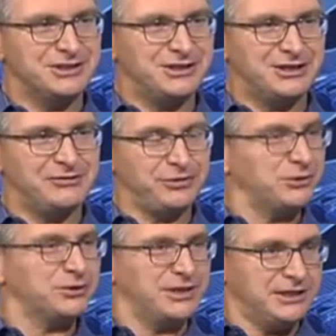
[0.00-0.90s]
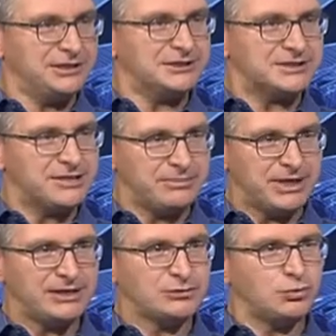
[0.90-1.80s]
of thought leaders
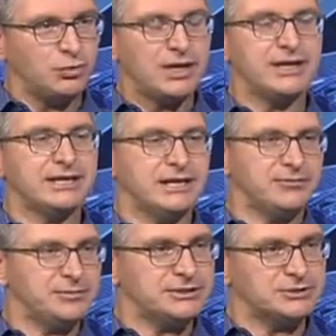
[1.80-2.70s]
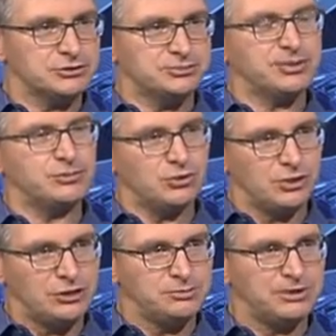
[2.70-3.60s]
about why governments should be more
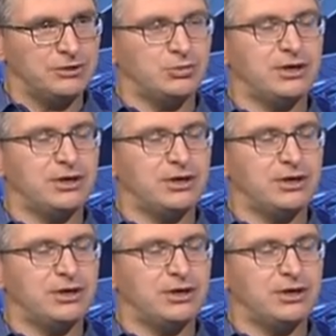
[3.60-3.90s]
open,